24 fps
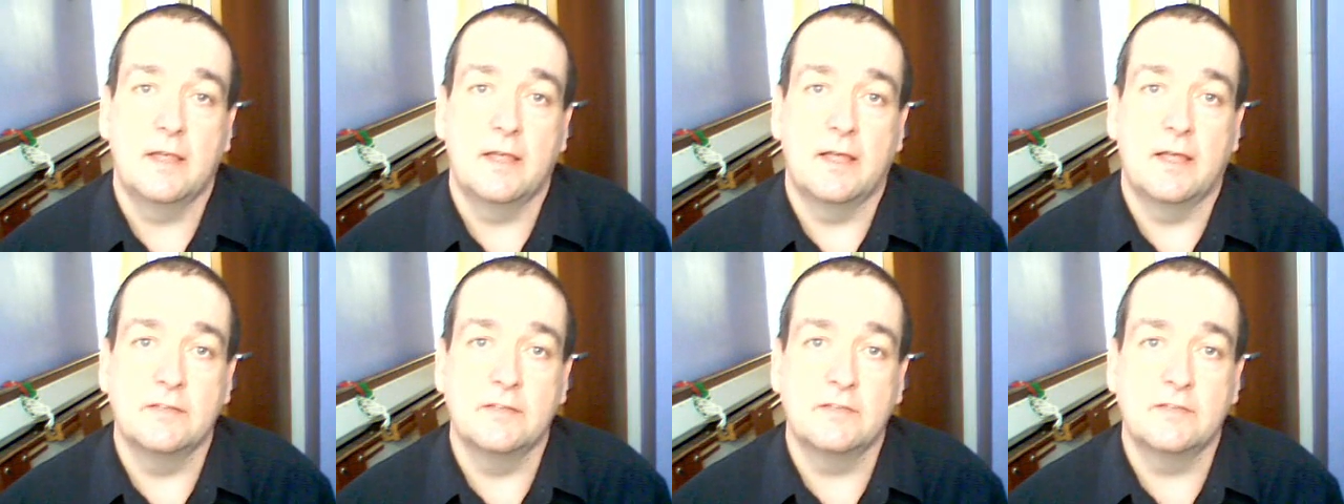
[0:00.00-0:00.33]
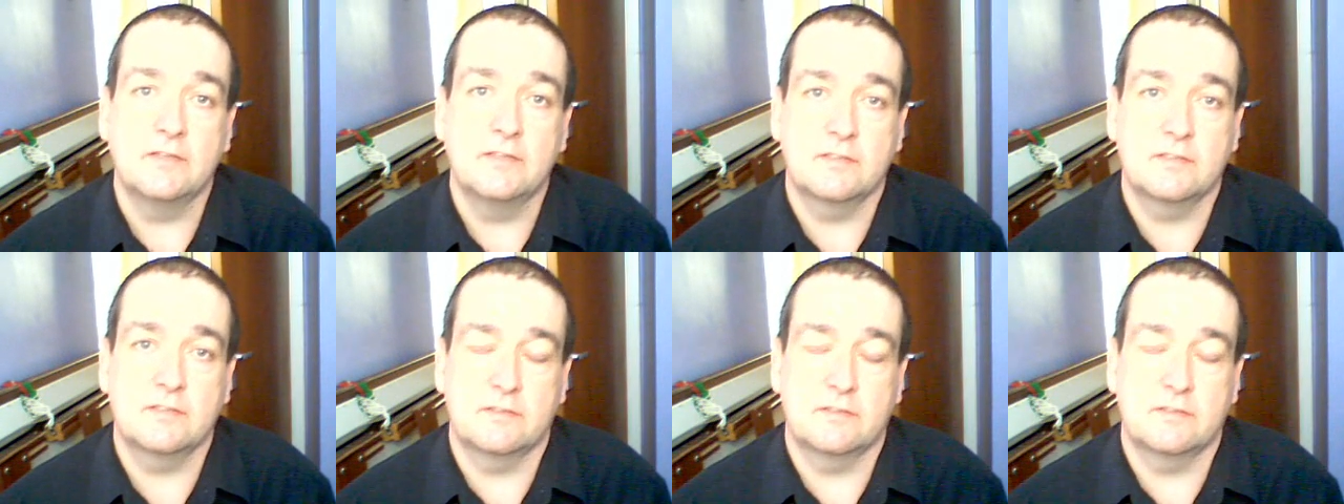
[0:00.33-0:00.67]

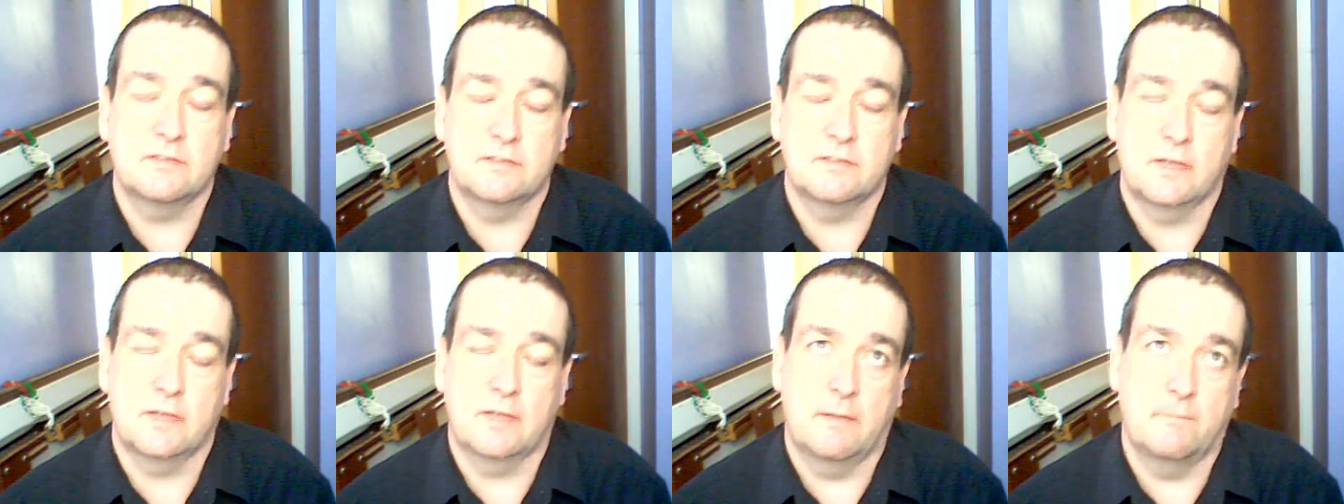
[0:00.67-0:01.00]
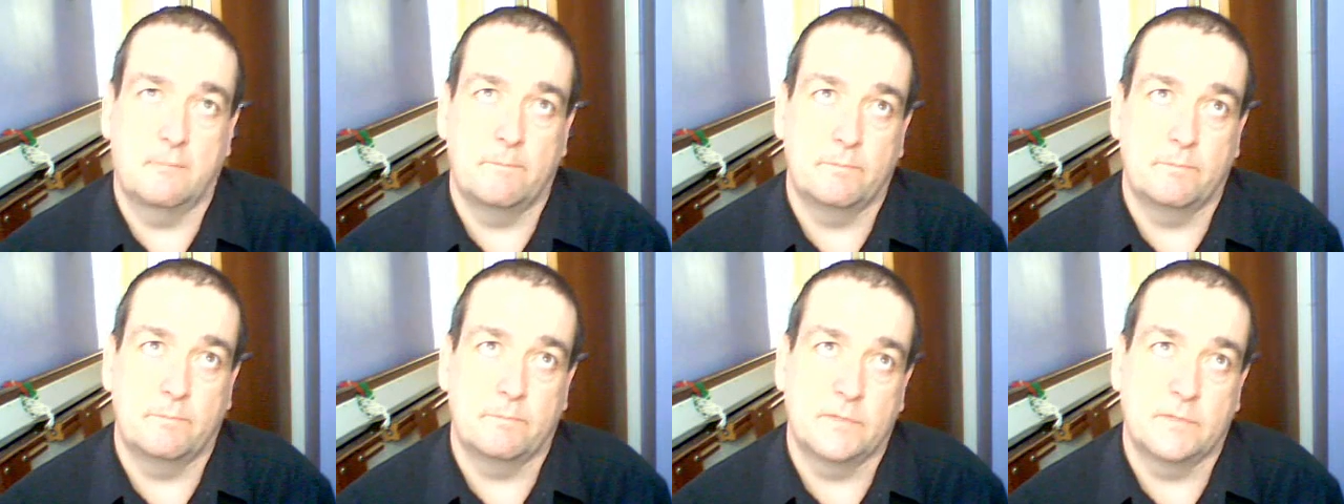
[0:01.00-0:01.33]
as
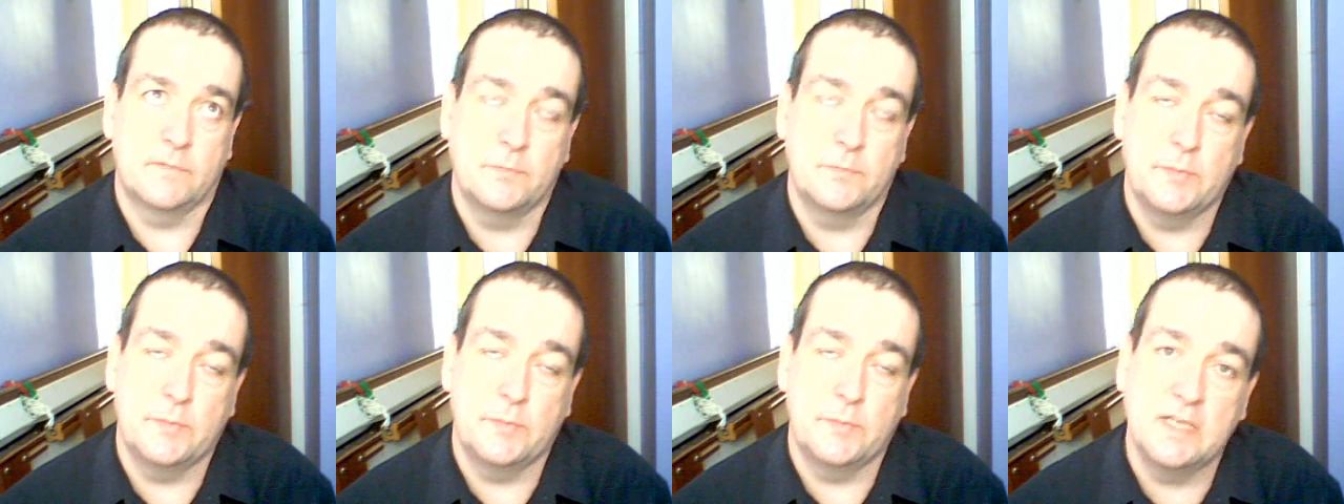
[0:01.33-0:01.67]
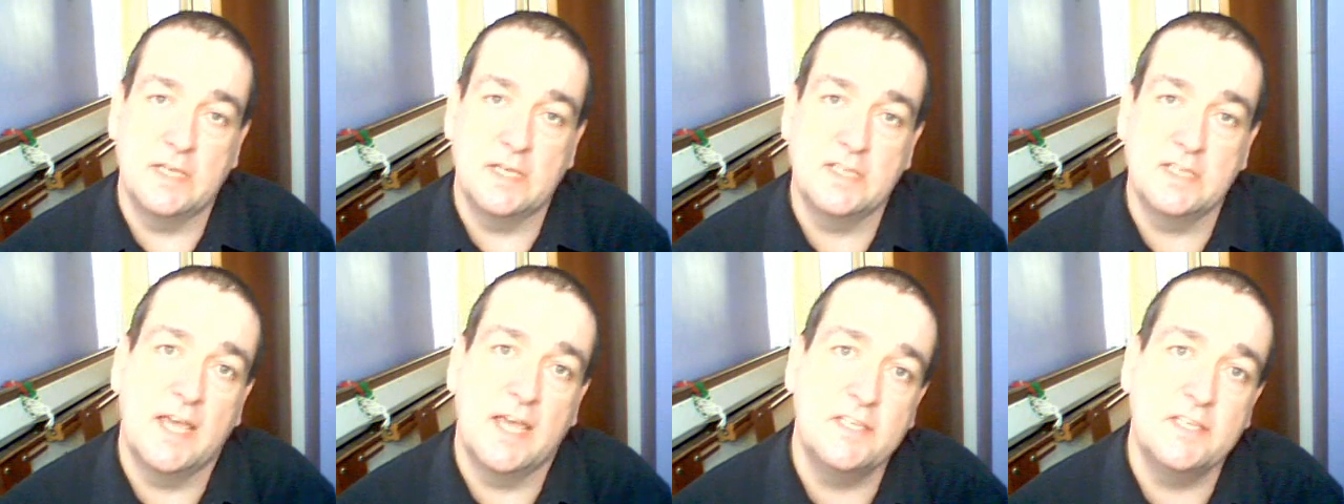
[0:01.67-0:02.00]
um,
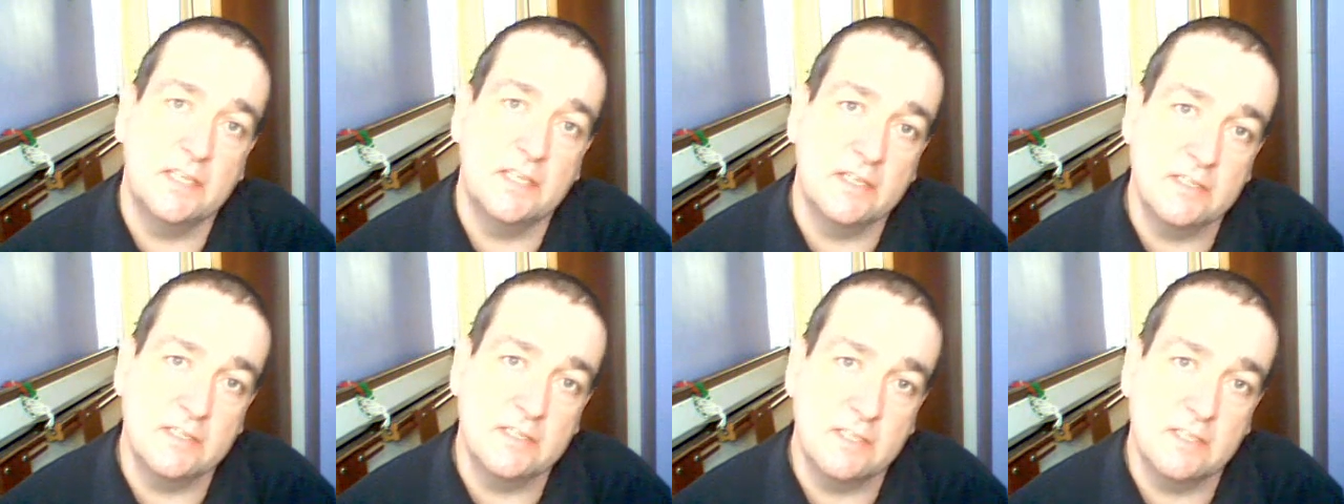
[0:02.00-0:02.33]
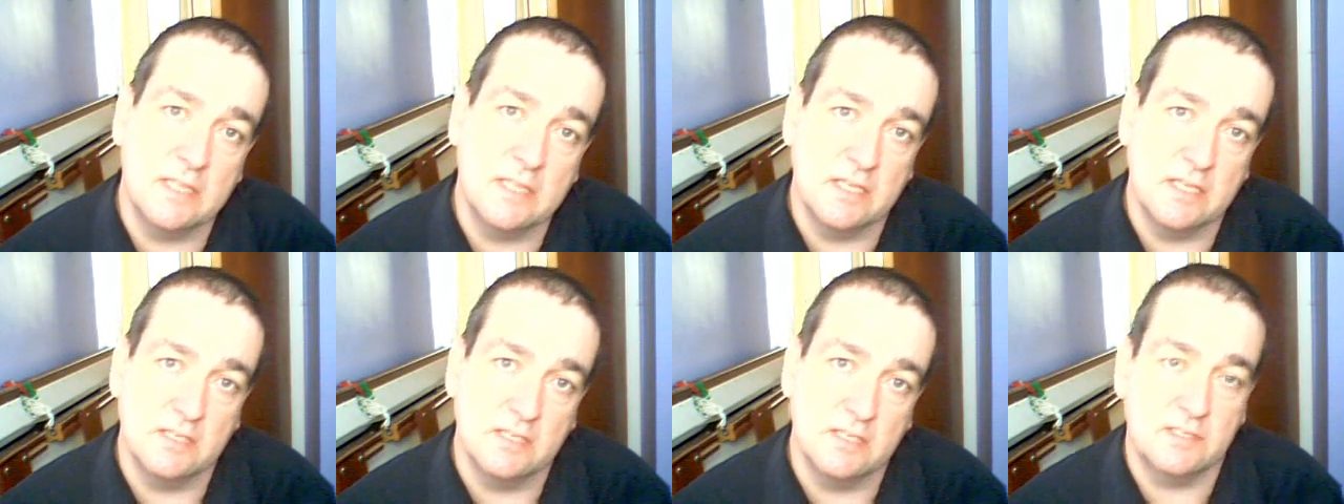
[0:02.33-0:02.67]
debilitating as
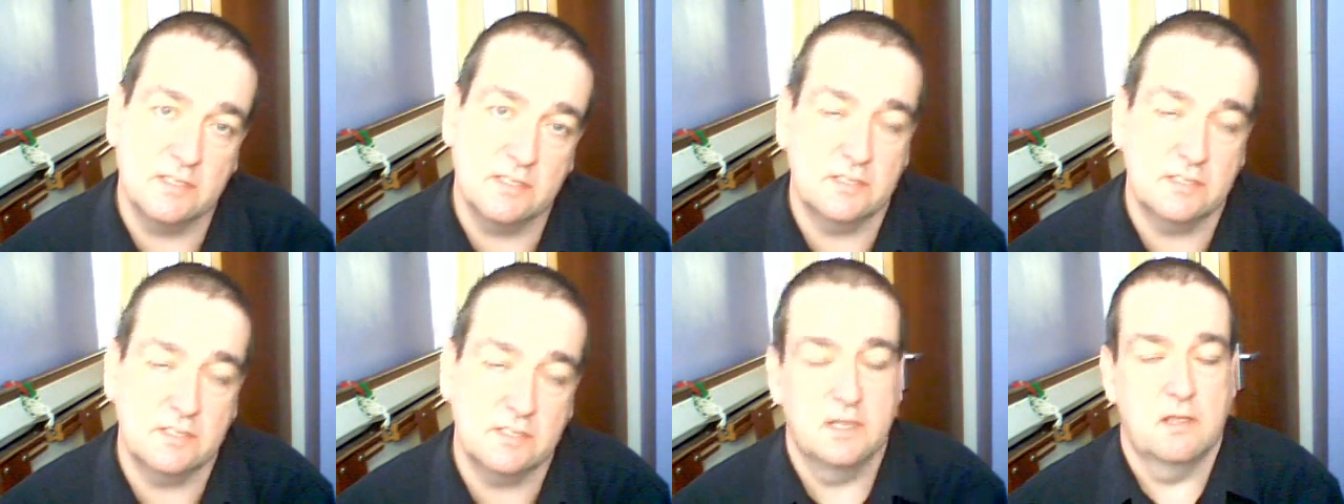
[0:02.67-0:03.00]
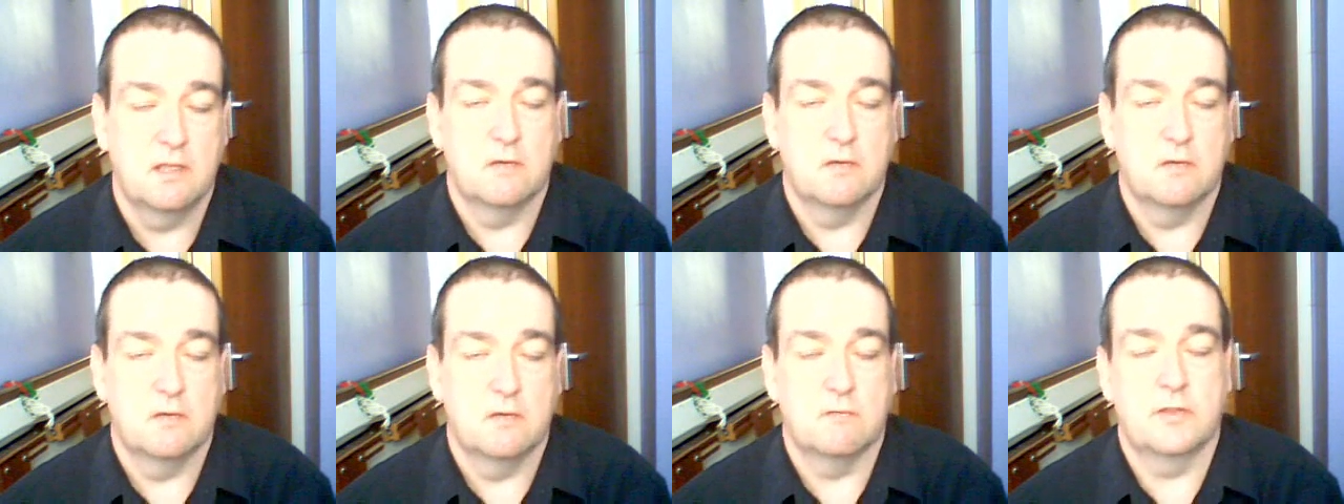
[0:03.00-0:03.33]
this
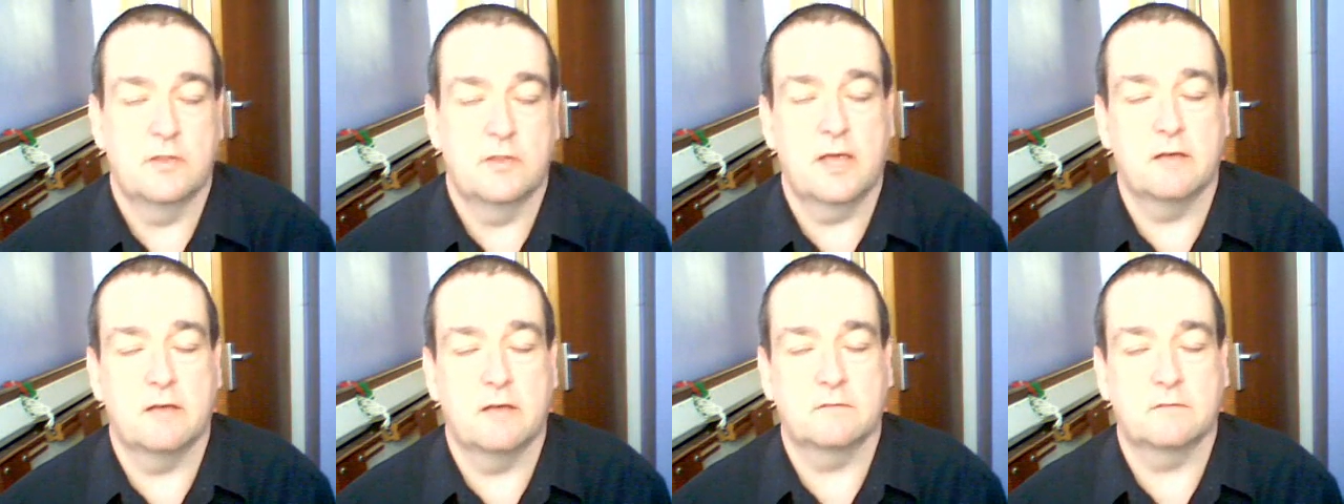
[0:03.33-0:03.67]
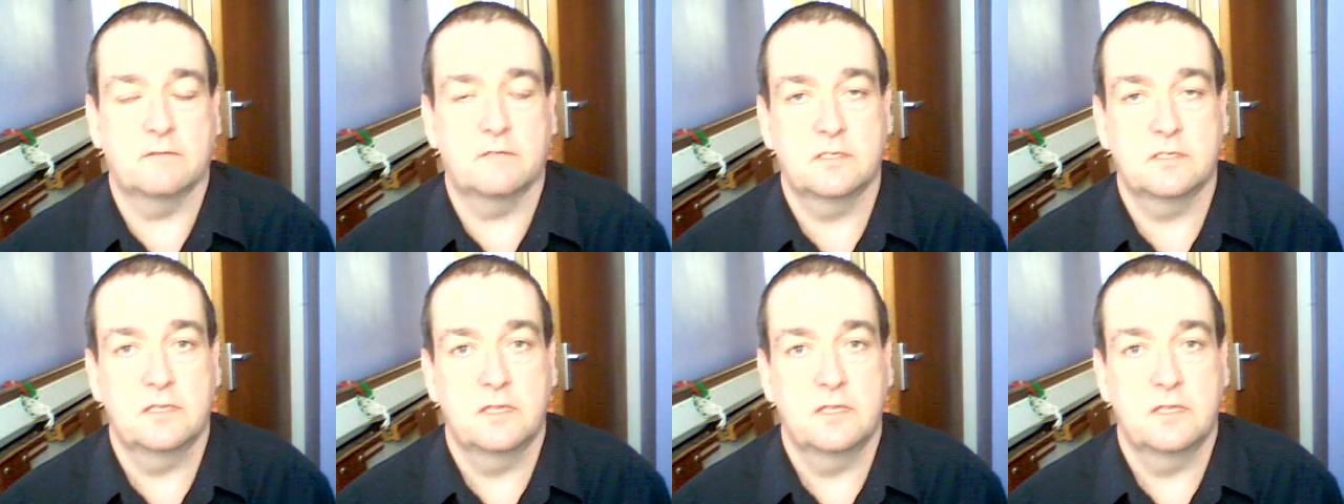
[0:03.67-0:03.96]
without